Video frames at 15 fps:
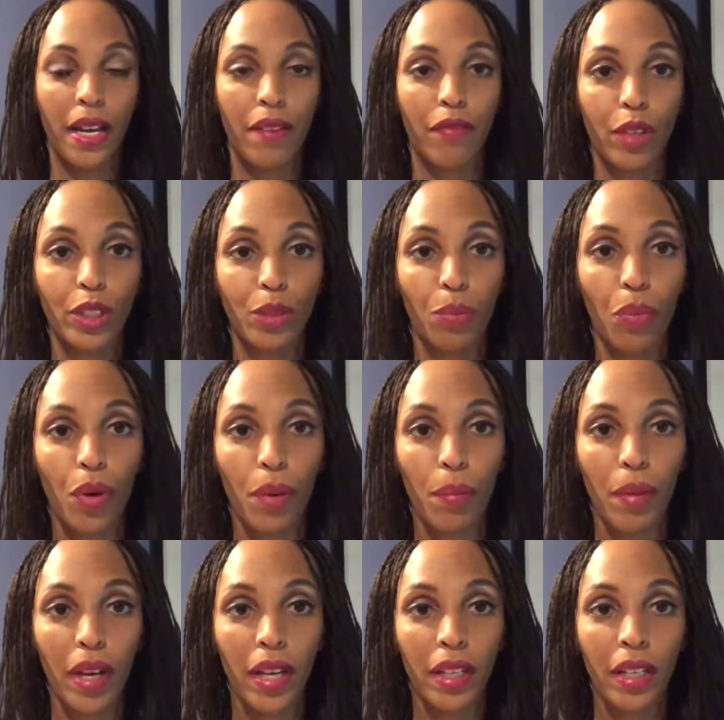first
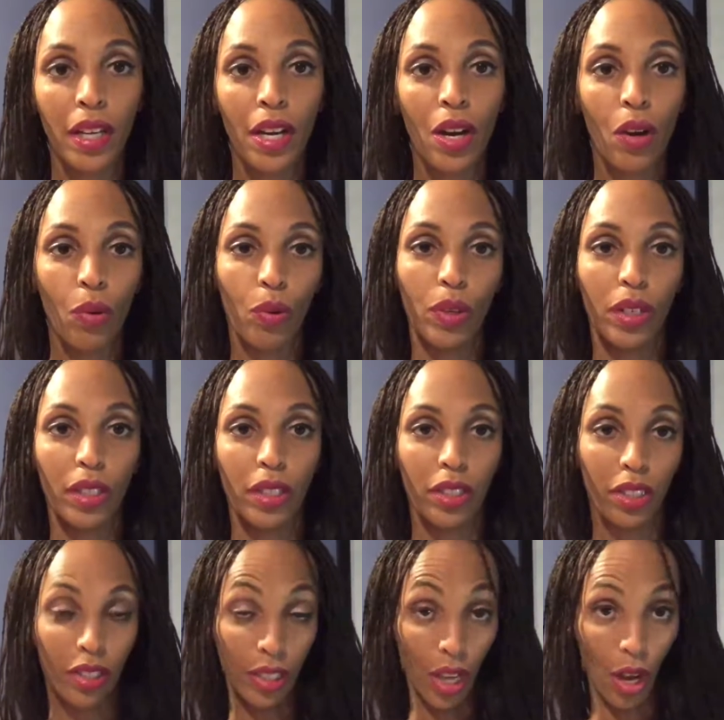appointment was
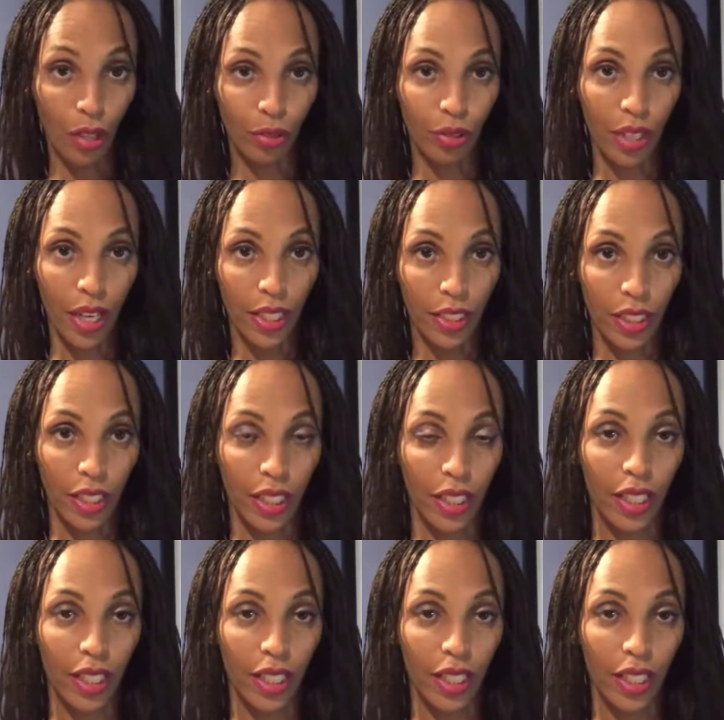just a consultation.